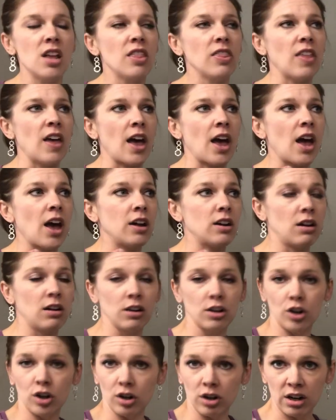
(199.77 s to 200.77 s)
that are
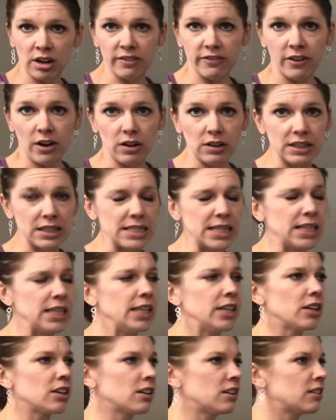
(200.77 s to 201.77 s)
current
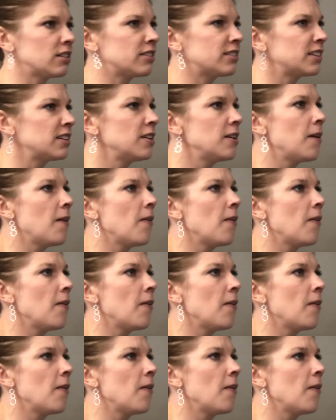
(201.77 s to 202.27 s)
volunteers,